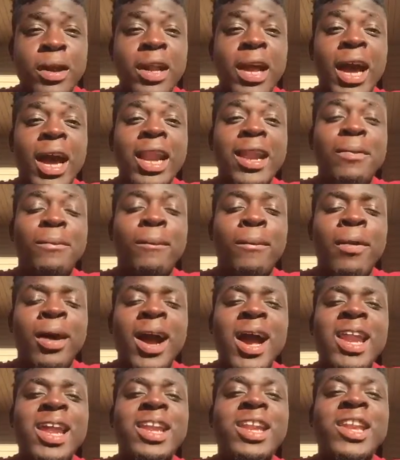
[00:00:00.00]
and how
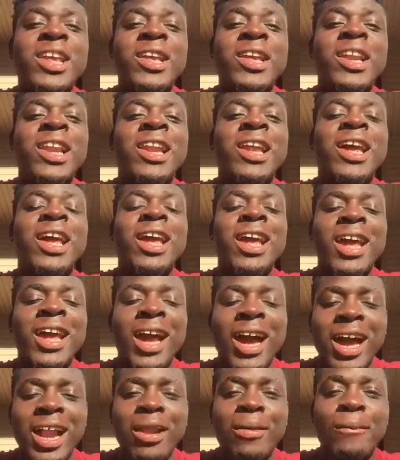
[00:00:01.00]
LeBron and
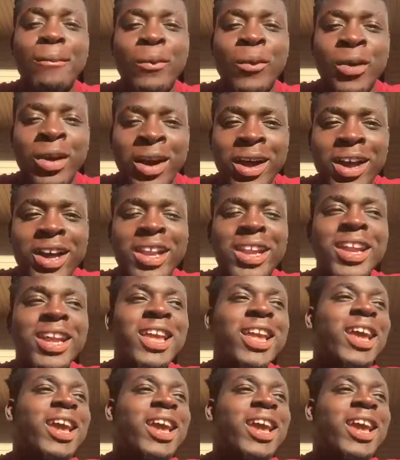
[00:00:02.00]
LeBron